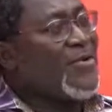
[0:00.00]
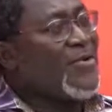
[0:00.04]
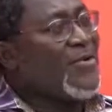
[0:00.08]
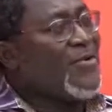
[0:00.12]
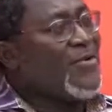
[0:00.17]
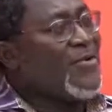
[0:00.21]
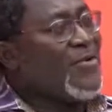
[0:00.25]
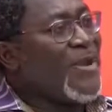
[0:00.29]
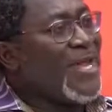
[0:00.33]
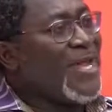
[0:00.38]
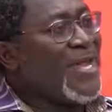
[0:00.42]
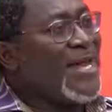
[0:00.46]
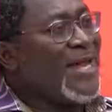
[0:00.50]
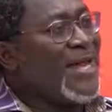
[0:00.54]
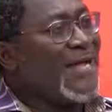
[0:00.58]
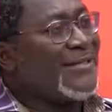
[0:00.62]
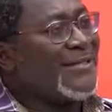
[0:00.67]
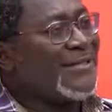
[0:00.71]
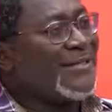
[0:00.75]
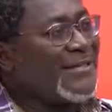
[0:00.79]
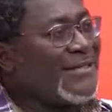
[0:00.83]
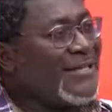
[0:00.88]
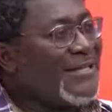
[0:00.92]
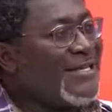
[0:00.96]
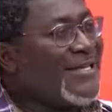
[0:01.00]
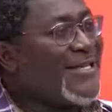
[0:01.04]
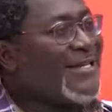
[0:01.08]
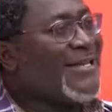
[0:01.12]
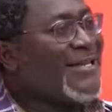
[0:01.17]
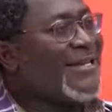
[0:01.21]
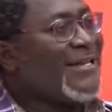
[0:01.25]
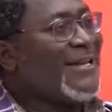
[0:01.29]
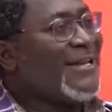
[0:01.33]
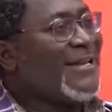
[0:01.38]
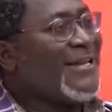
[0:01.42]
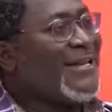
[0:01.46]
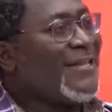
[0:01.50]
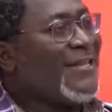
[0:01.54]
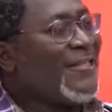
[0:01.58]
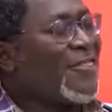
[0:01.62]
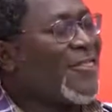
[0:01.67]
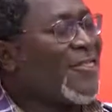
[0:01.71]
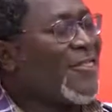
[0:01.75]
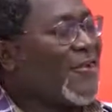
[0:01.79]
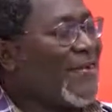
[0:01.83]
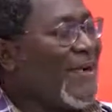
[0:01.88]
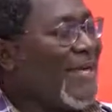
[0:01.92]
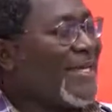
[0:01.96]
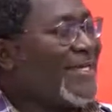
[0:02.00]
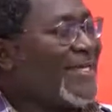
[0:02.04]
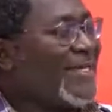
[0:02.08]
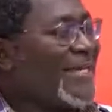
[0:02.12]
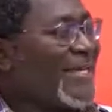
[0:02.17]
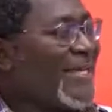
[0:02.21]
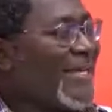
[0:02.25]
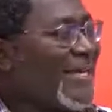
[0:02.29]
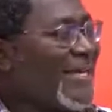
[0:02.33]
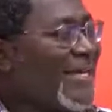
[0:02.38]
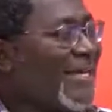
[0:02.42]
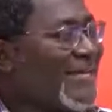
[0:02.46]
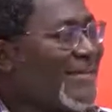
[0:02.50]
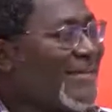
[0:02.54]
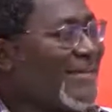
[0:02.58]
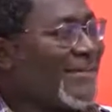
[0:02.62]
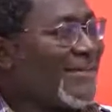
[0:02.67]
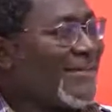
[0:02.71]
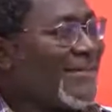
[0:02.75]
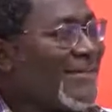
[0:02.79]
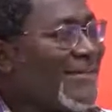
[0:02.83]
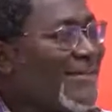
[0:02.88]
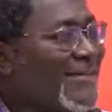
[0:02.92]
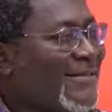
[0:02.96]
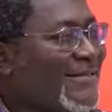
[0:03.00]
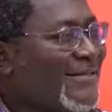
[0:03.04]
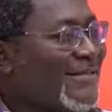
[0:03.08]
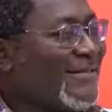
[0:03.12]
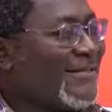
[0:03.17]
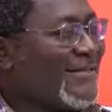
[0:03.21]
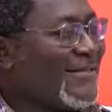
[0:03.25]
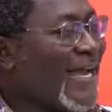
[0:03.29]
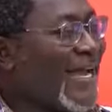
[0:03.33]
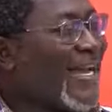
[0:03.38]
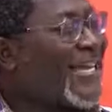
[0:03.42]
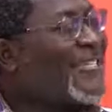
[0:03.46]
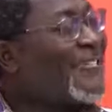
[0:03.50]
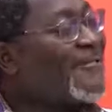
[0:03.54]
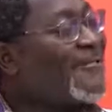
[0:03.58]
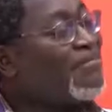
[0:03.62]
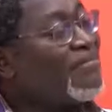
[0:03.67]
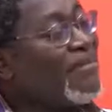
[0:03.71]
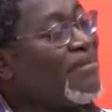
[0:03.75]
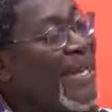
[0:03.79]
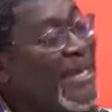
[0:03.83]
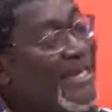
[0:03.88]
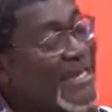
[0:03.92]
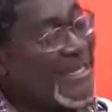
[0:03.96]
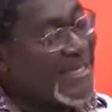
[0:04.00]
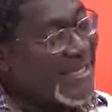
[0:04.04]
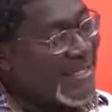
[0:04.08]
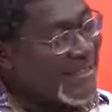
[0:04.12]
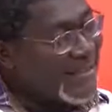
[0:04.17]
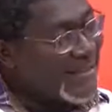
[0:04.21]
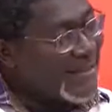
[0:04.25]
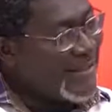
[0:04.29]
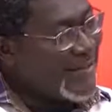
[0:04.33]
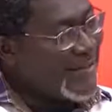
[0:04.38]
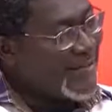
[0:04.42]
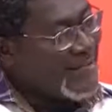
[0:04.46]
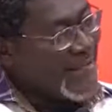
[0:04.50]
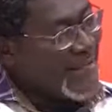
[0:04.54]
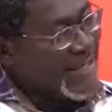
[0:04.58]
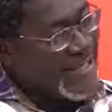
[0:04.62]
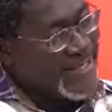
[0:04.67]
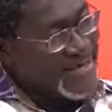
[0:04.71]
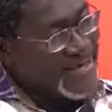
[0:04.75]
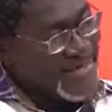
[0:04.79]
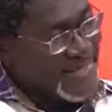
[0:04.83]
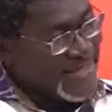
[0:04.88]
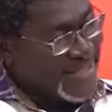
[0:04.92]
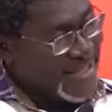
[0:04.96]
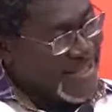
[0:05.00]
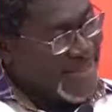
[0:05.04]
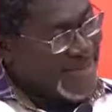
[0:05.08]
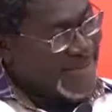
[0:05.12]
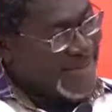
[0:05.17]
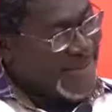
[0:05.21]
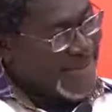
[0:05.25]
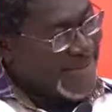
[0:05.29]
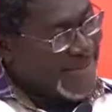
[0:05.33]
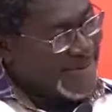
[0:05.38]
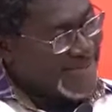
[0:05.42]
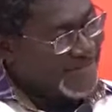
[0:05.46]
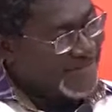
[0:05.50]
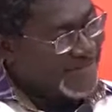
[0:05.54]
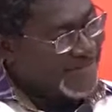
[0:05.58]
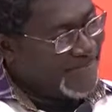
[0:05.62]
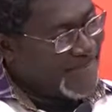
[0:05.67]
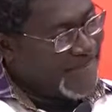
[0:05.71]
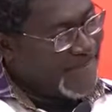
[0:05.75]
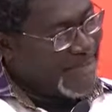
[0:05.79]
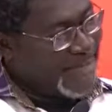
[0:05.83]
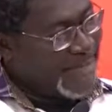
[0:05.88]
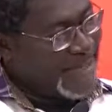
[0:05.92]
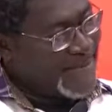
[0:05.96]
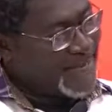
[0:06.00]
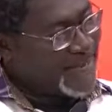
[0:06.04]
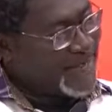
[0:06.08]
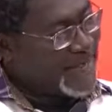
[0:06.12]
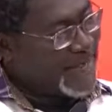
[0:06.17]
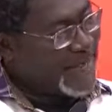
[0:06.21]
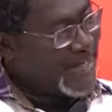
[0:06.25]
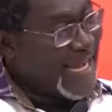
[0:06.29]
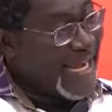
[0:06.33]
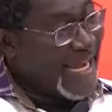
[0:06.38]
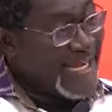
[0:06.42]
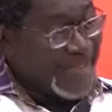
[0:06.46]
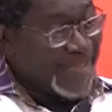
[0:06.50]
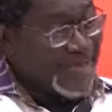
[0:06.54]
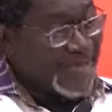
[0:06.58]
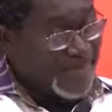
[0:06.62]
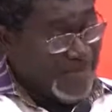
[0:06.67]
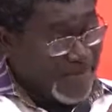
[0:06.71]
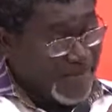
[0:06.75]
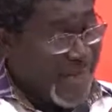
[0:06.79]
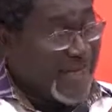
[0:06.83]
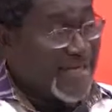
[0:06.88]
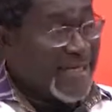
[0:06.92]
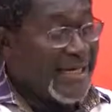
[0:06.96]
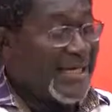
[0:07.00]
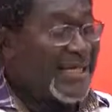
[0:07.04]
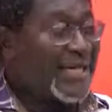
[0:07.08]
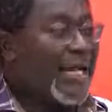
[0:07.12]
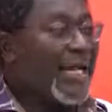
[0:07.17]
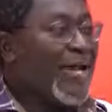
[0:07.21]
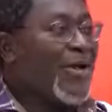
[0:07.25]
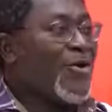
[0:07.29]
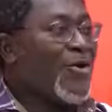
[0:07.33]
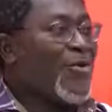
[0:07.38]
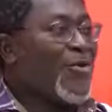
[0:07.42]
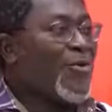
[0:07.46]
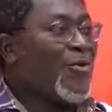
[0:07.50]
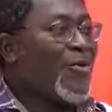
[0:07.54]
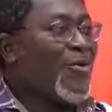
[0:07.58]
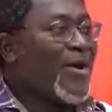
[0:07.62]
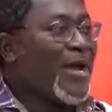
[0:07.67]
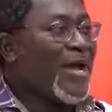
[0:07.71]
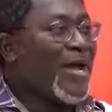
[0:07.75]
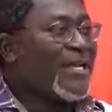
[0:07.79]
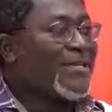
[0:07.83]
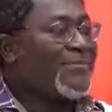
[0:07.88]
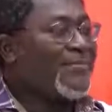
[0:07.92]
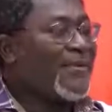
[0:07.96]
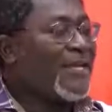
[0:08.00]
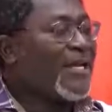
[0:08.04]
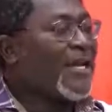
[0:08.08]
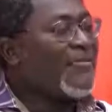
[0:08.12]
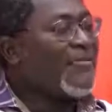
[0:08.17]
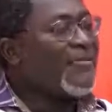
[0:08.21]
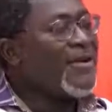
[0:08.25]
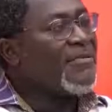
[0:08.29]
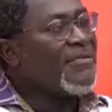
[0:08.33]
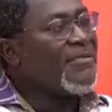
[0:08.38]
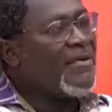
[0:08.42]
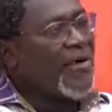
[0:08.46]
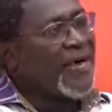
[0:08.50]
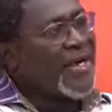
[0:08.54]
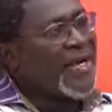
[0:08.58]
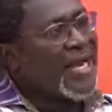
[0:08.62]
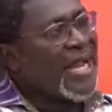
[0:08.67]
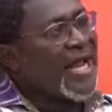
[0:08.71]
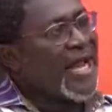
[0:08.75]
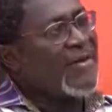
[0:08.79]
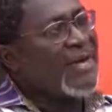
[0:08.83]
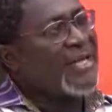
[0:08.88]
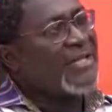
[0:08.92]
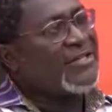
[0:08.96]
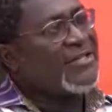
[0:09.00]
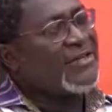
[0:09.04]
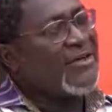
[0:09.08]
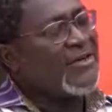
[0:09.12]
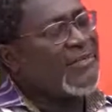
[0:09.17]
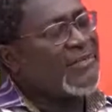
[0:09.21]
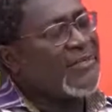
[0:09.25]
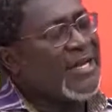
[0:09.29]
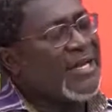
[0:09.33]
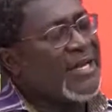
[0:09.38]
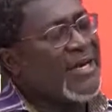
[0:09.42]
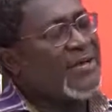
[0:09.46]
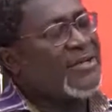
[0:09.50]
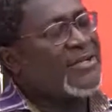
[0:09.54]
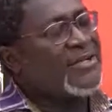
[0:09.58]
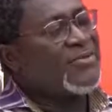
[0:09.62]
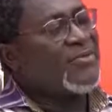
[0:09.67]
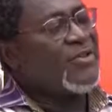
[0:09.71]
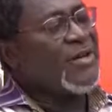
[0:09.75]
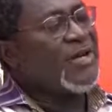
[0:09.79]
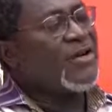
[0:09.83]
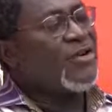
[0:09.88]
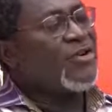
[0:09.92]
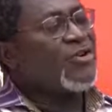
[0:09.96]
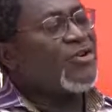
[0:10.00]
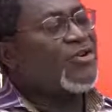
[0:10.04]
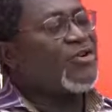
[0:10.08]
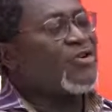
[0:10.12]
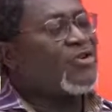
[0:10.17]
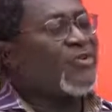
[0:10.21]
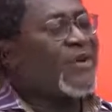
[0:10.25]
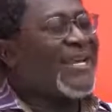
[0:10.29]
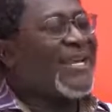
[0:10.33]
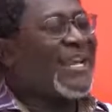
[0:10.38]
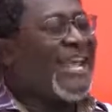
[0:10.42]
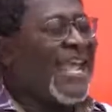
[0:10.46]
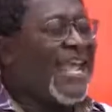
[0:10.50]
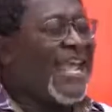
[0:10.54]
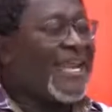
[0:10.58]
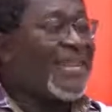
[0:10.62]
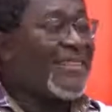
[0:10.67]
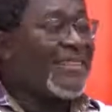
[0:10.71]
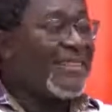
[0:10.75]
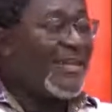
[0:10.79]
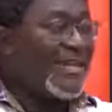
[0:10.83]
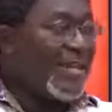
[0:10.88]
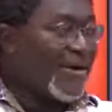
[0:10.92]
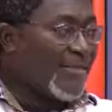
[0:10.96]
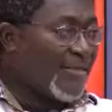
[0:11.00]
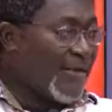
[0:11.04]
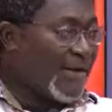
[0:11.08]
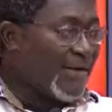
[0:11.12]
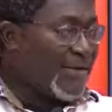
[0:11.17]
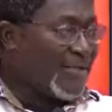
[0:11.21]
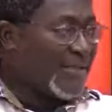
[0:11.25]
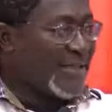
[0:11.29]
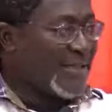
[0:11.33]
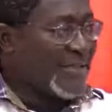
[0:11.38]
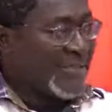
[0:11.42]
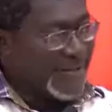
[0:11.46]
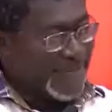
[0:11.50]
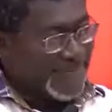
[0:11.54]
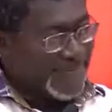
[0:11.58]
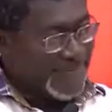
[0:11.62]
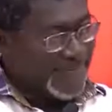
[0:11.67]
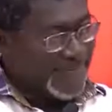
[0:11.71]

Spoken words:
we are seeing the threat is expanding, if I can use that word. Okay? Expanding. It's becoming more. Now, it's not because we're not doing anything about it.